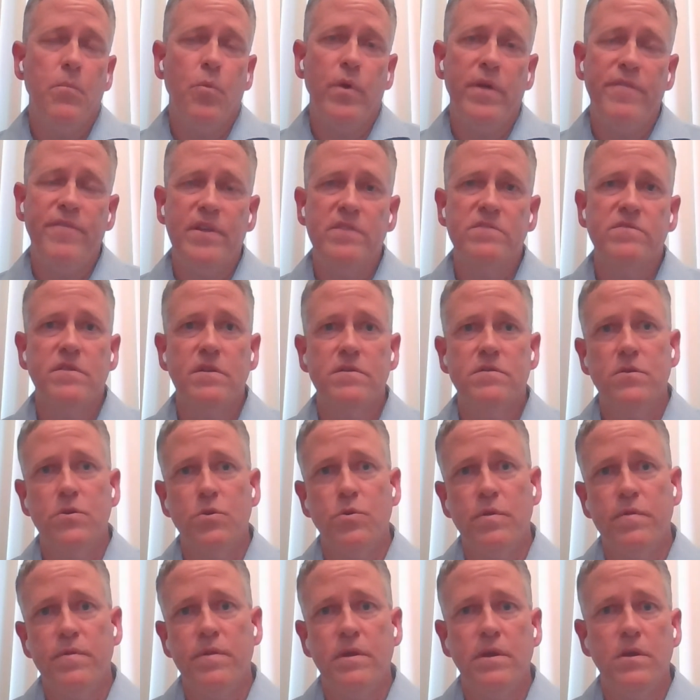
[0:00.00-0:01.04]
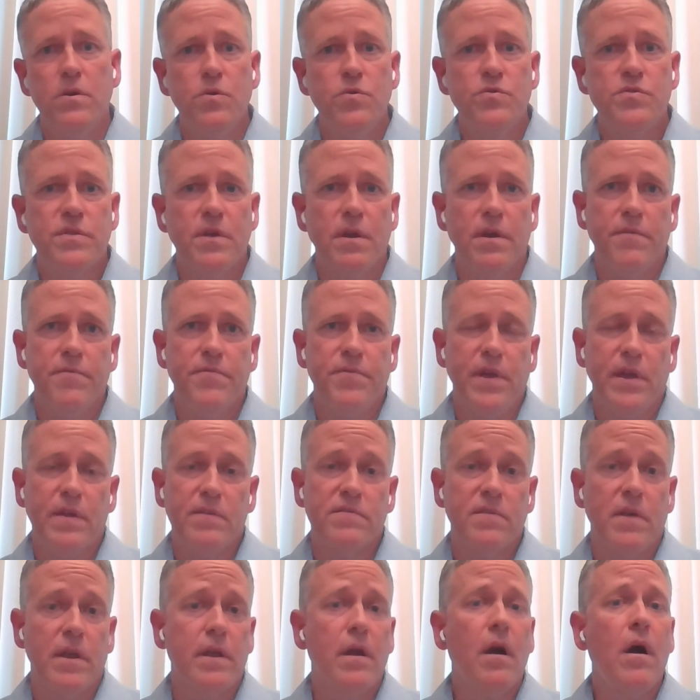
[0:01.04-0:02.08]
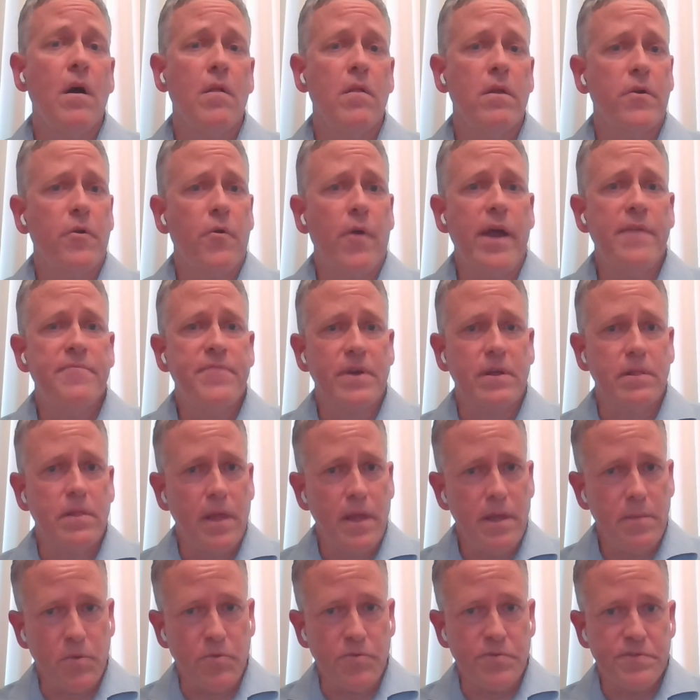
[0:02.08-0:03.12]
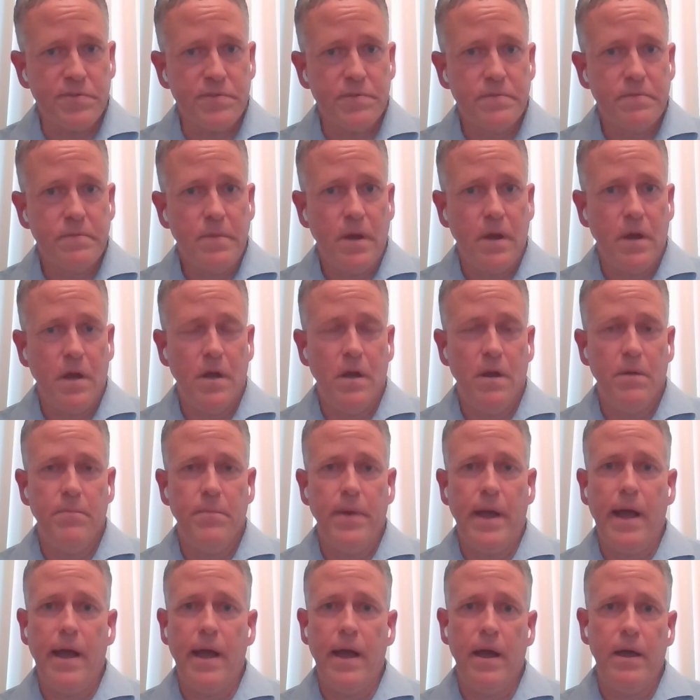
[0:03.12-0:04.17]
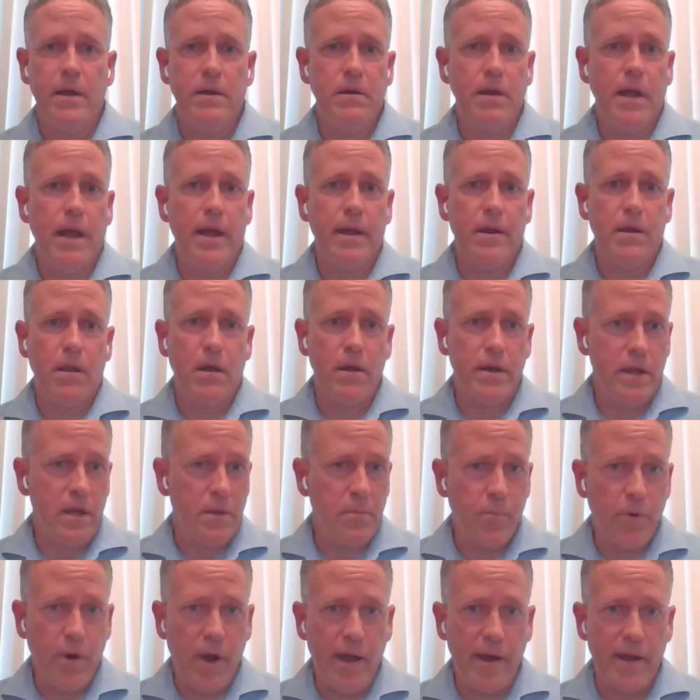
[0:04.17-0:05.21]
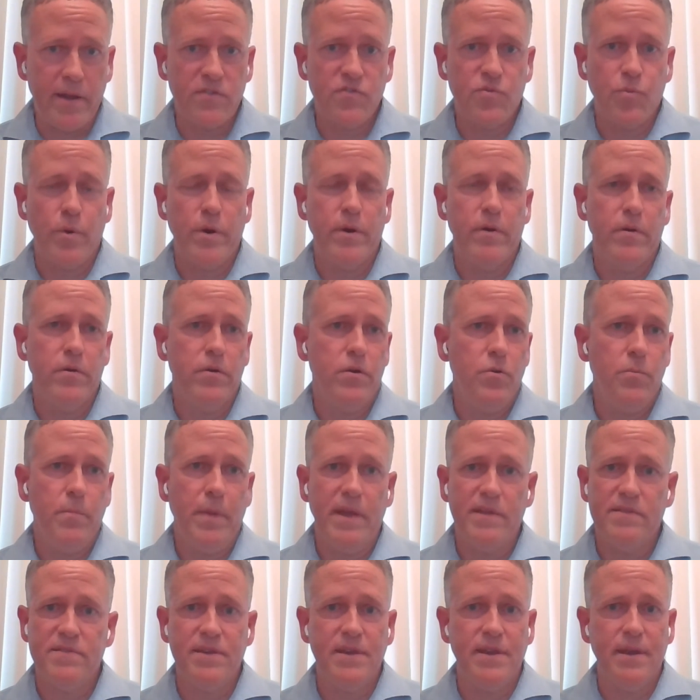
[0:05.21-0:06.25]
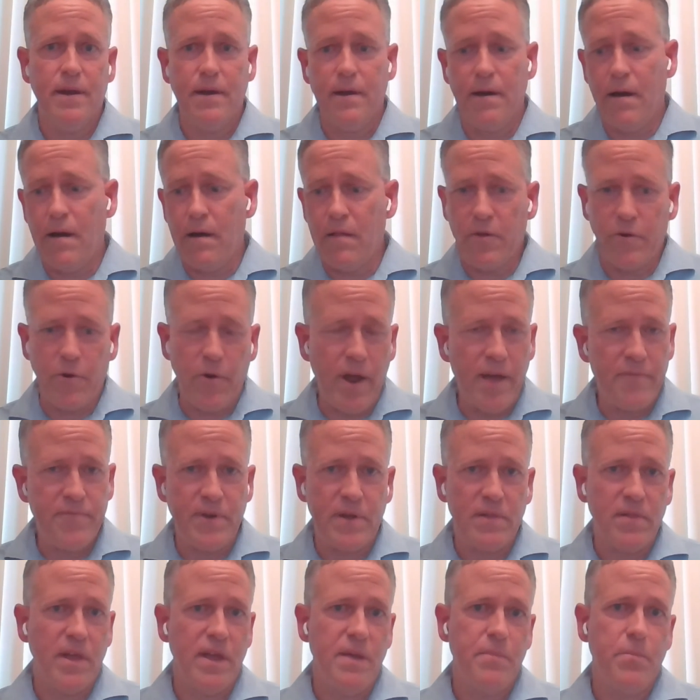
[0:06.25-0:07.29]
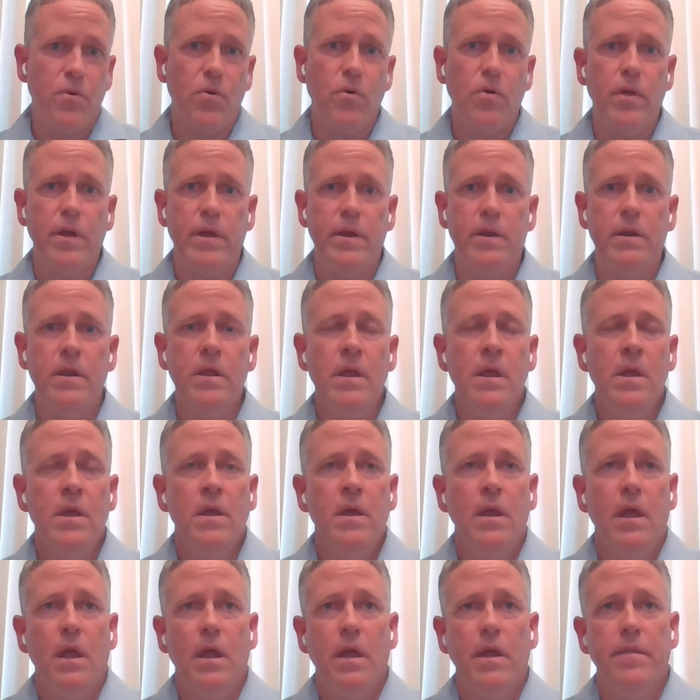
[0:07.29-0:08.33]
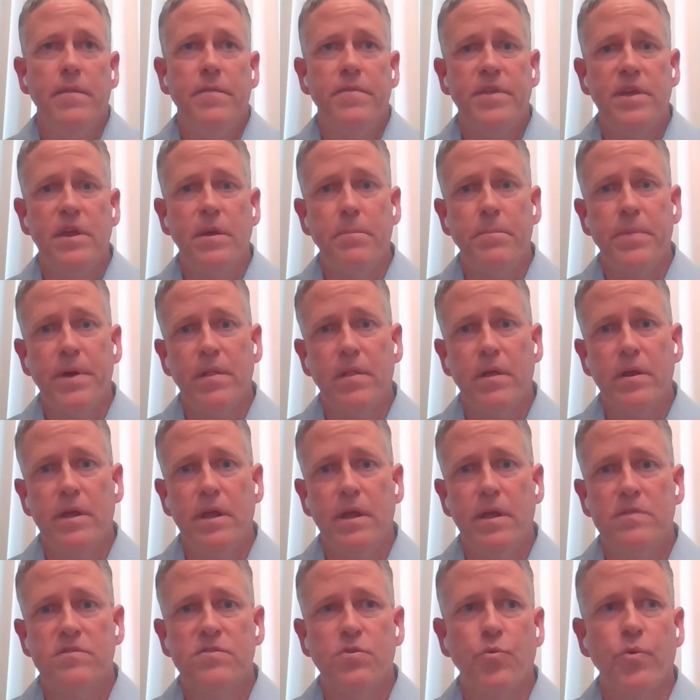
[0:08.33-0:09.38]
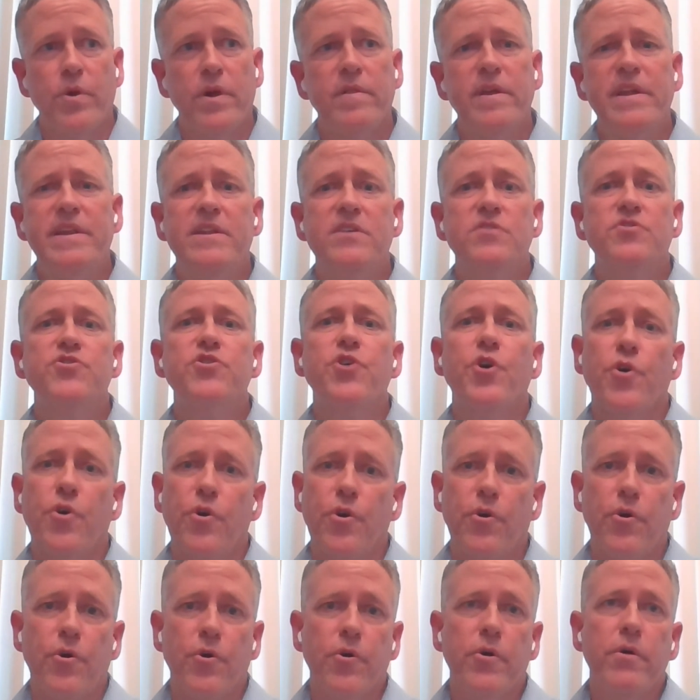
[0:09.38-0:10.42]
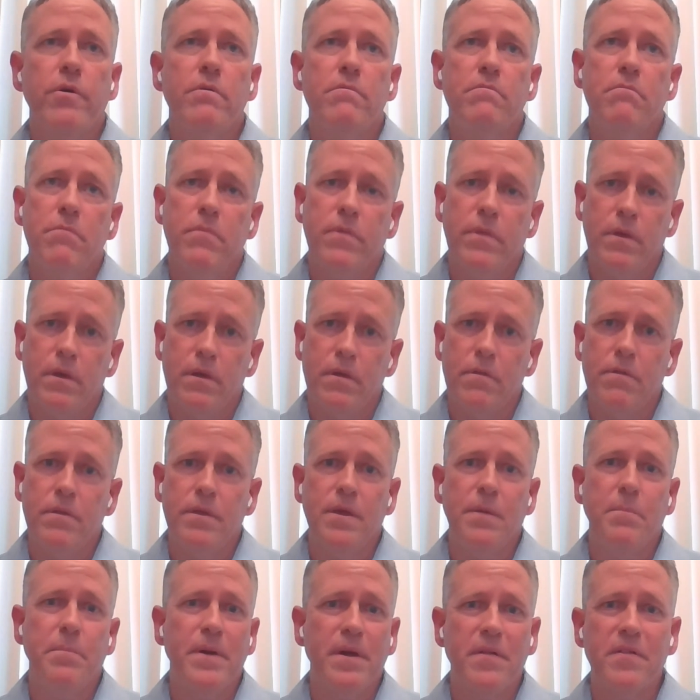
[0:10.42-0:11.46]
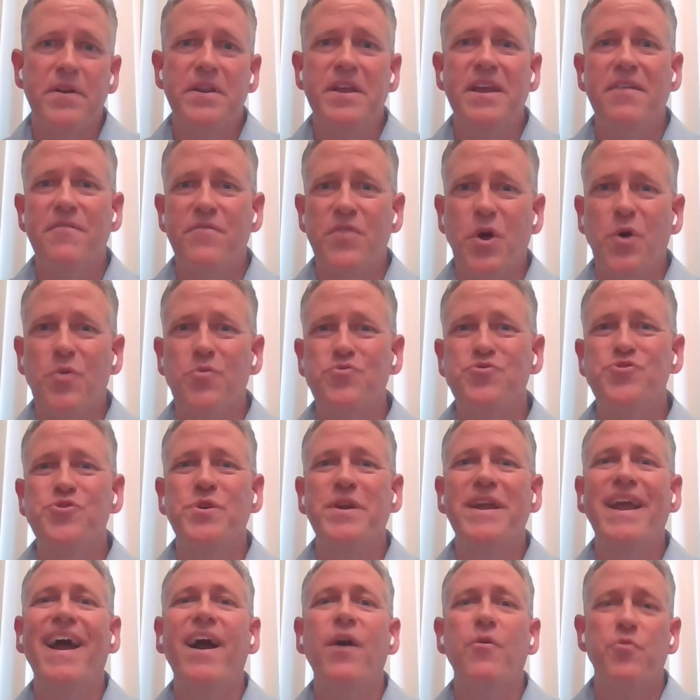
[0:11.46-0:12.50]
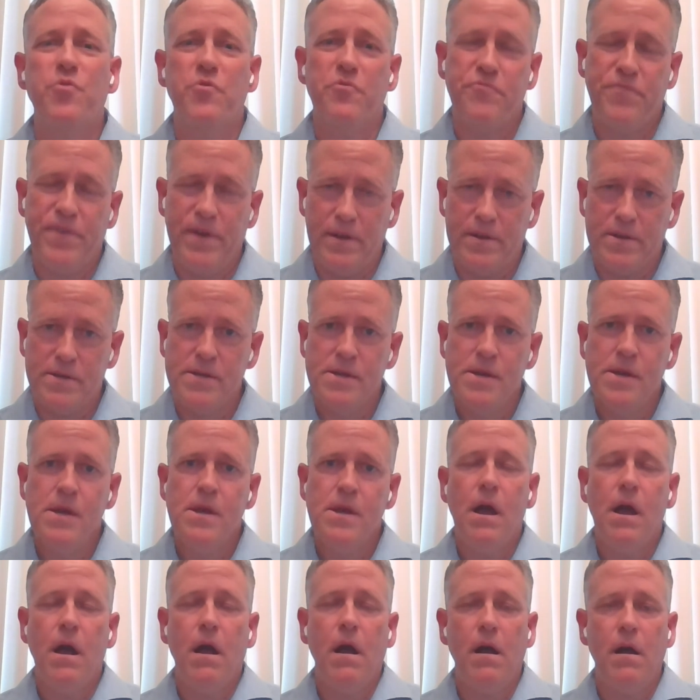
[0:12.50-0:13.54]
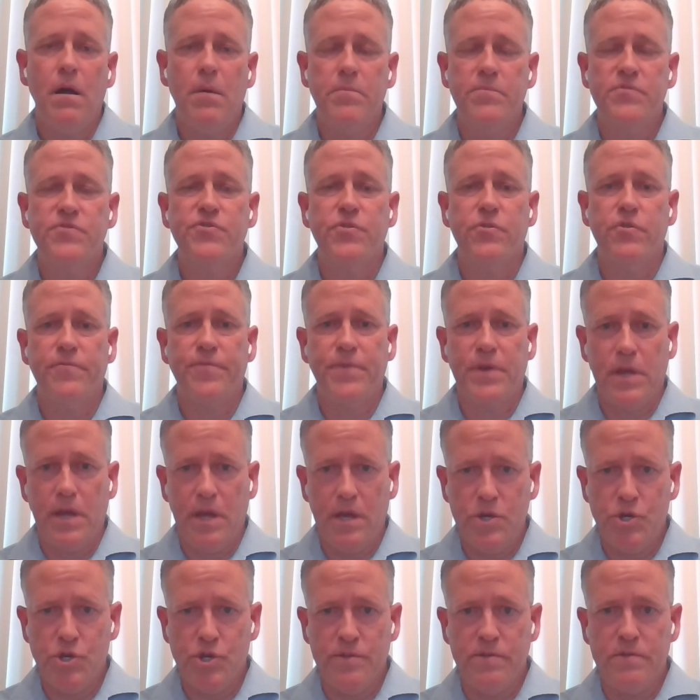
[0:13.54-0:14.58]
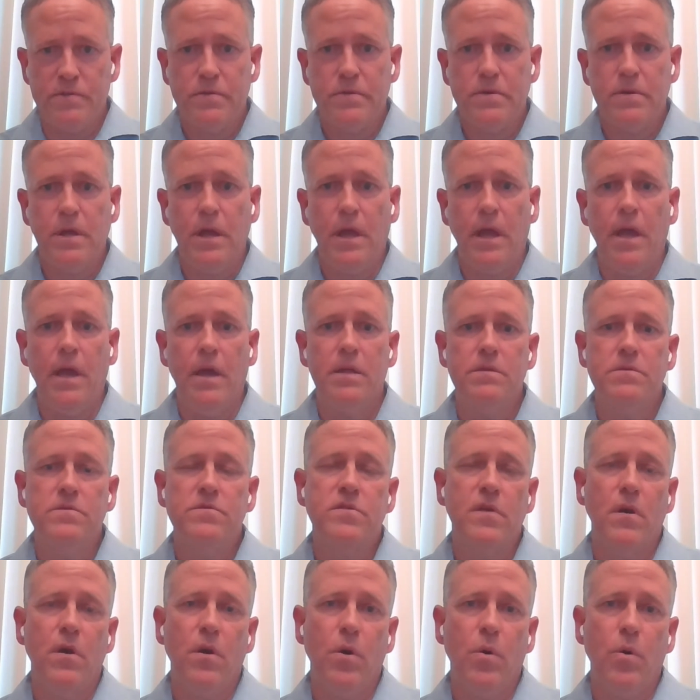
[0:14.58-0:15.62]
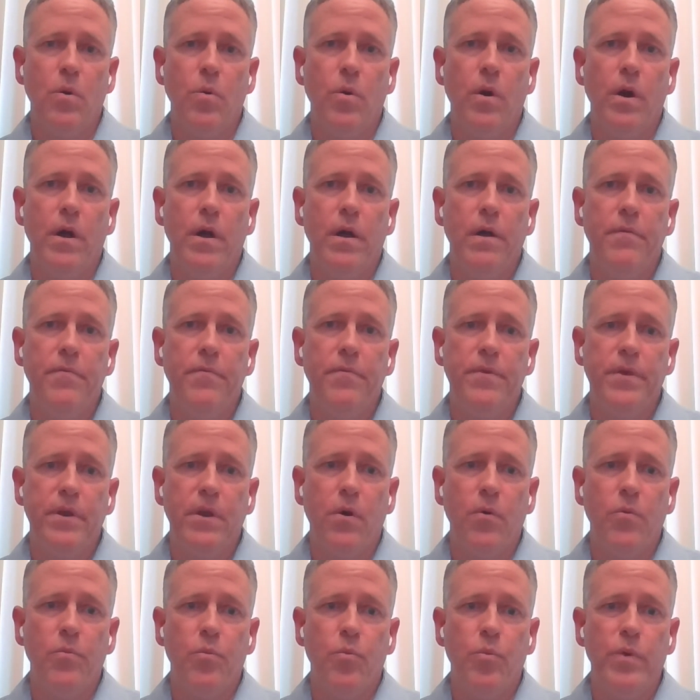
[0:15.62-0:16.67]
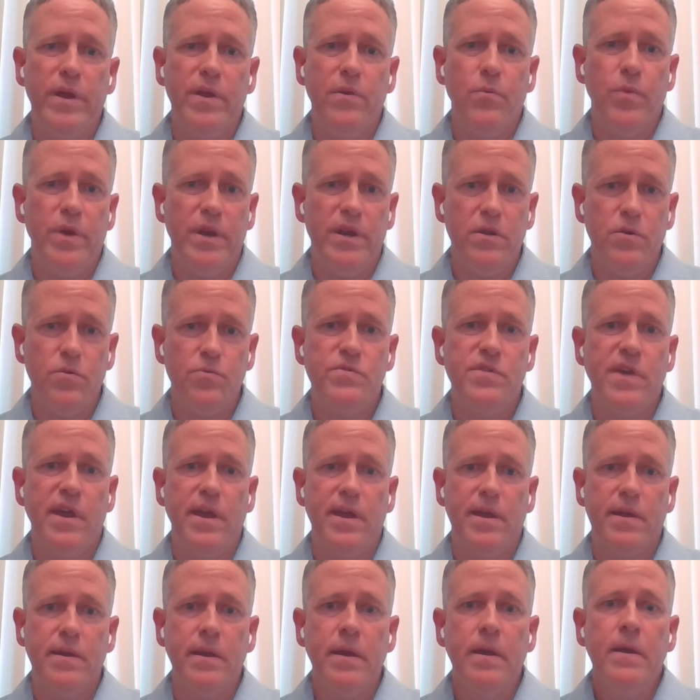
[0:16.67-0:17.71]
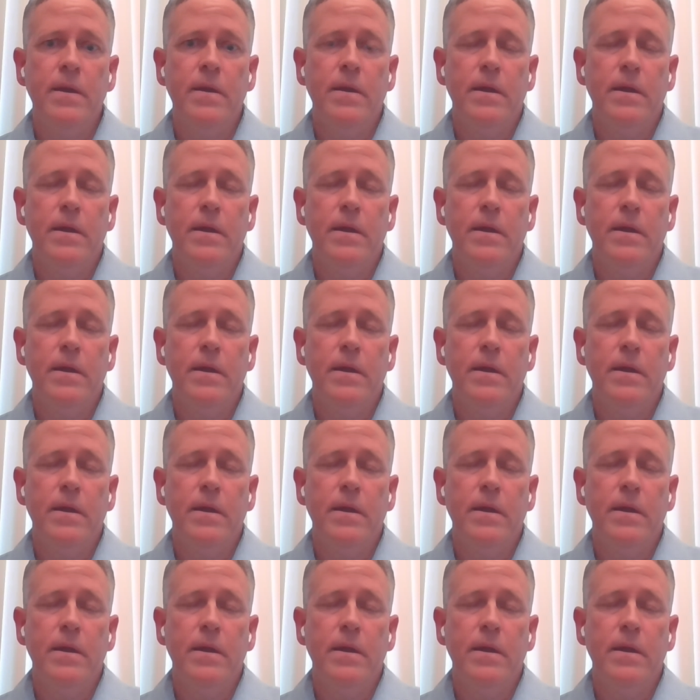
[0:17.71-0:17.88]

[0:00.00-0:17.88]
we've instituted the use of things like holographic labels on lighting products, where you may see a holographic label, and the ability to really deter the ability of those to counterfeit certifications. And so, we do take